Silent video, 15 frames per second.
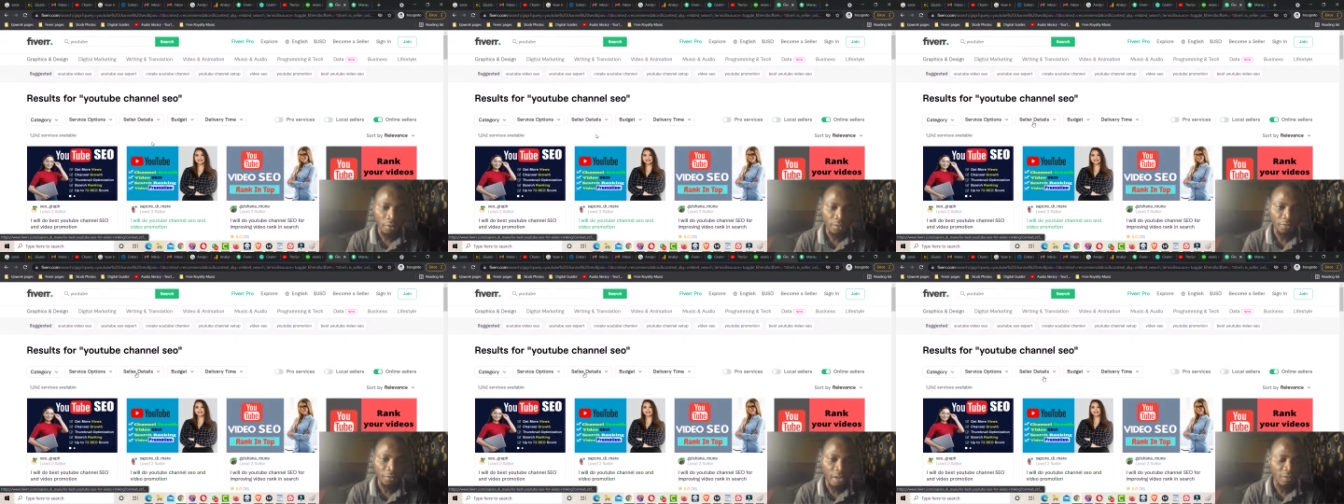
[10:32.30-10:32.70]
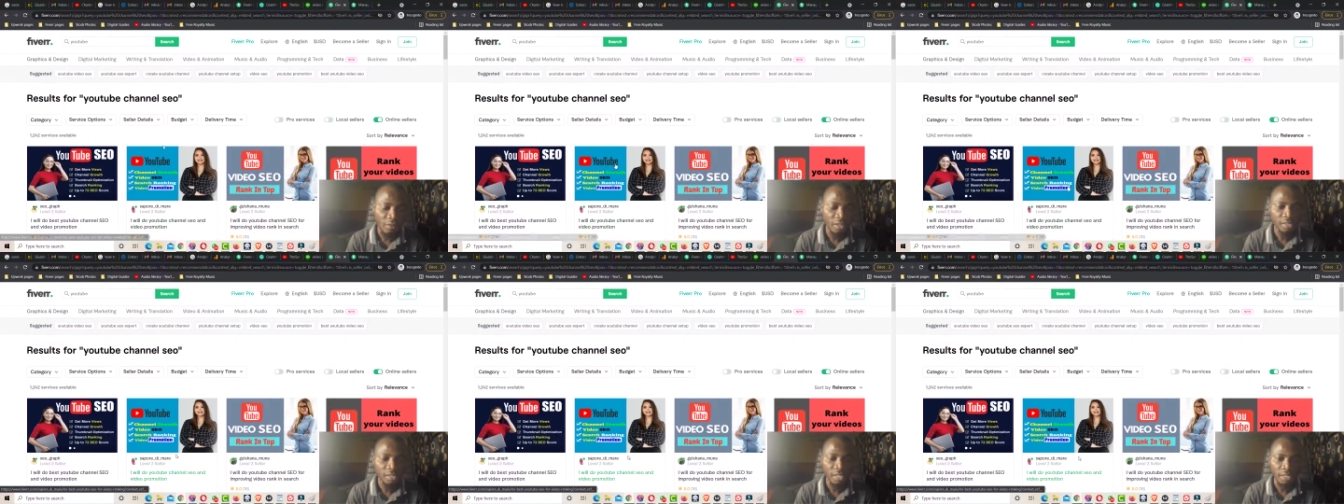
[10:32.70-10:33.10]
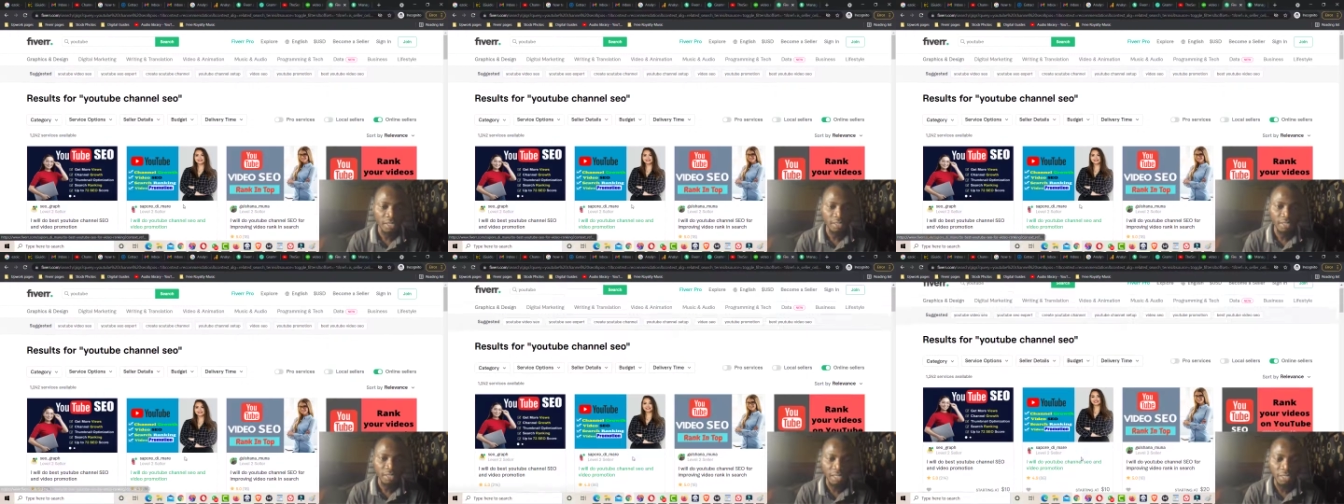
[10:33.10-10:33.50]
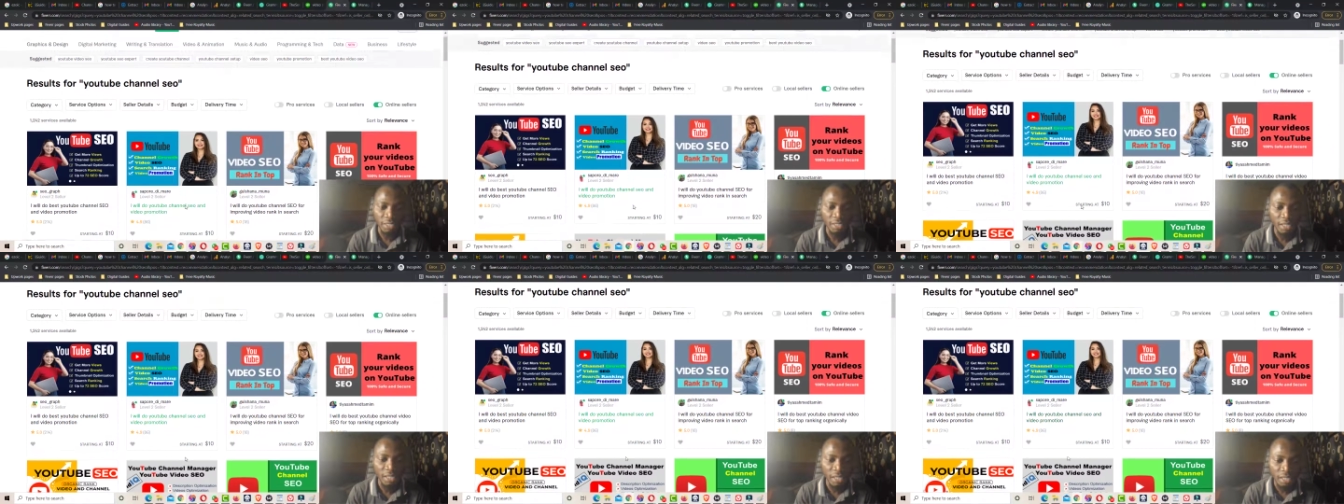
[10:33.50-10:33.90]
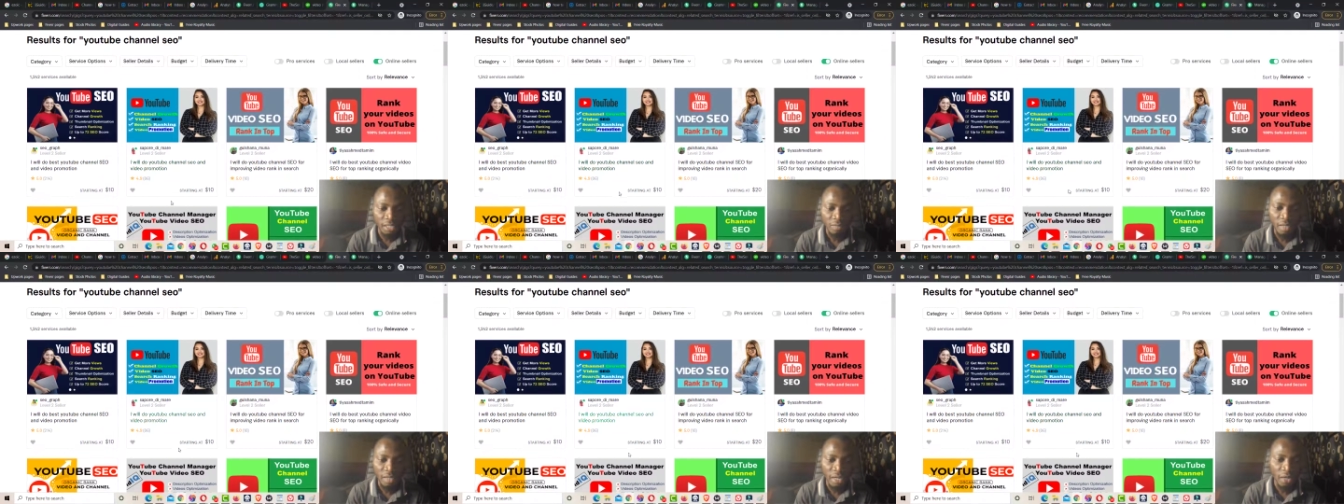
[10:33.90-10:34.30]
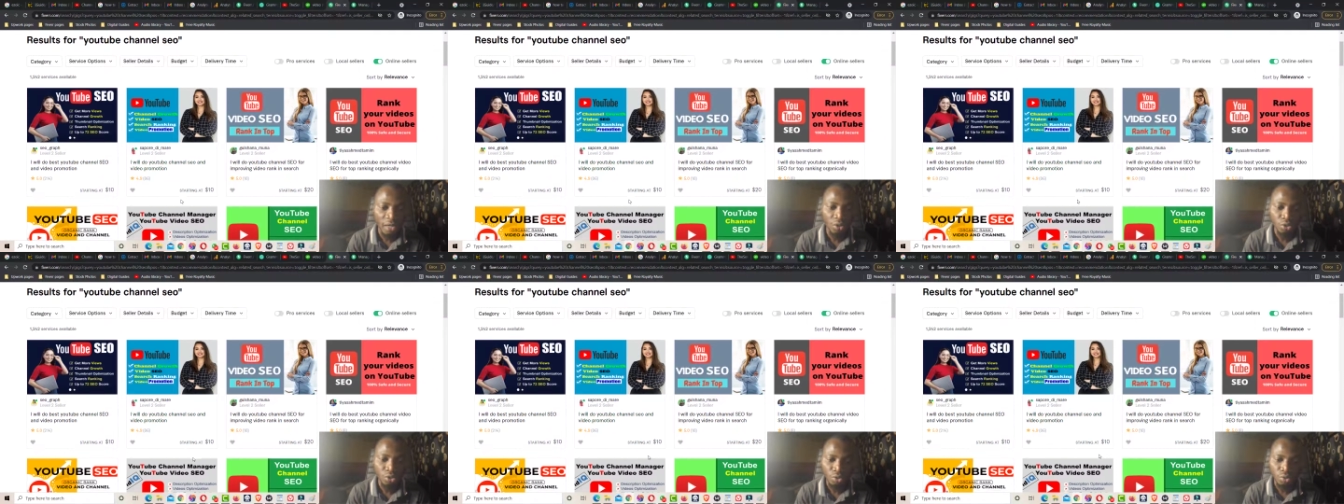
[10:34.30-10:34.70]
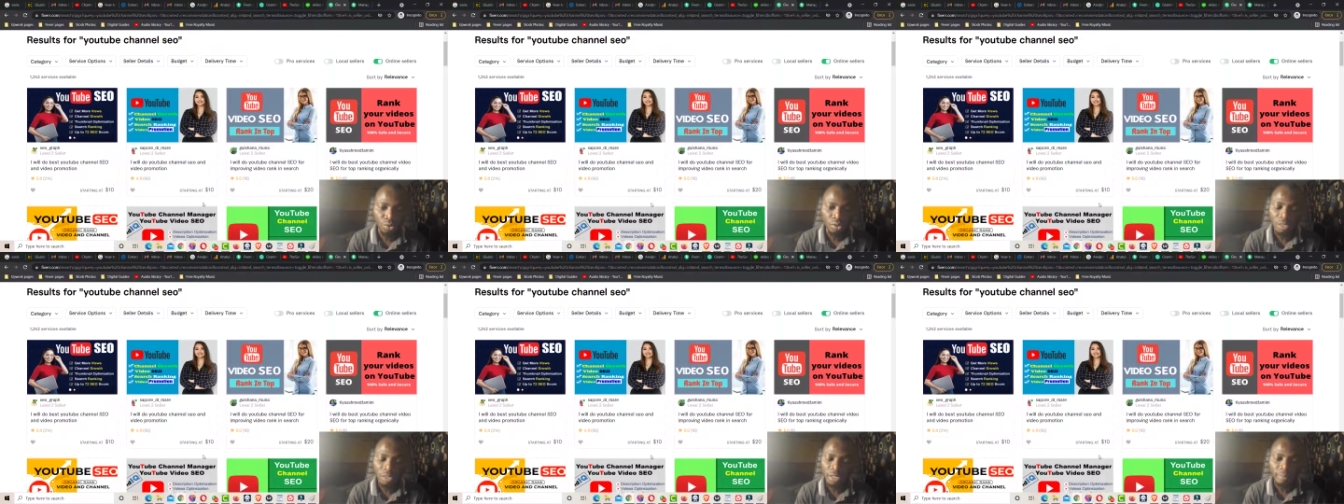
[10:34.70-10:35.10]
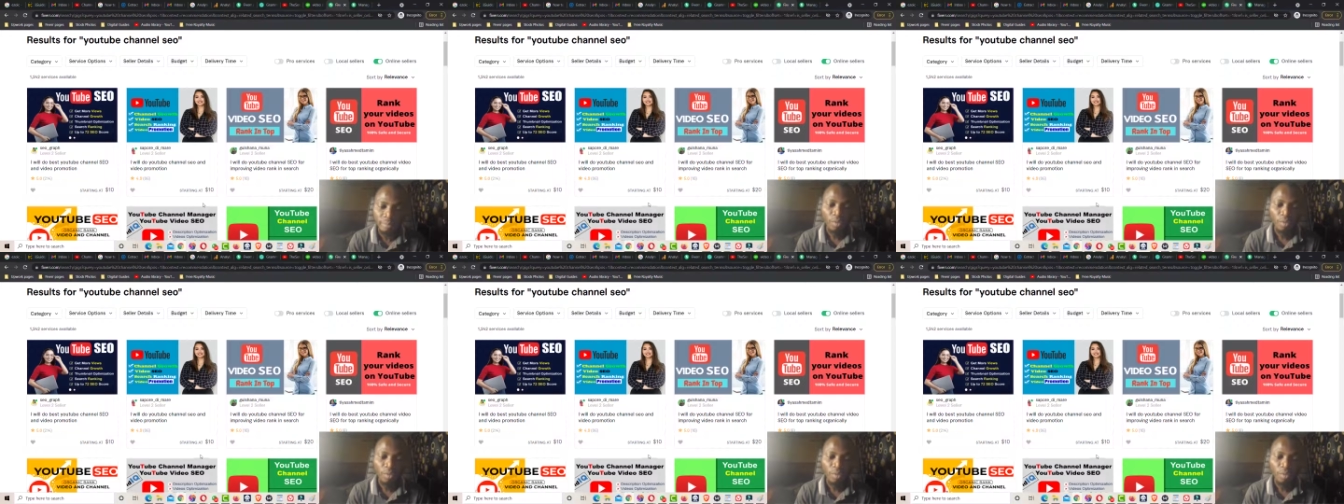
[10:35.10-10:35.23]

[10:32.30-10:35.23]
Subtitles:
Fiverr site, then check if they are also using it.